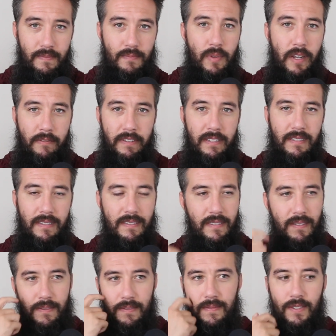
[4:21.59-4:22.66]
breakfast,
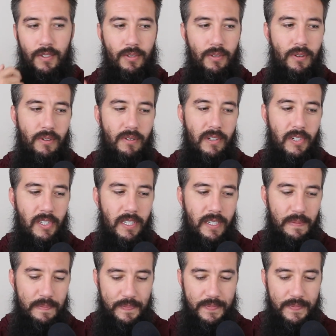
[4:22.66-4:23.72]
the short order cook.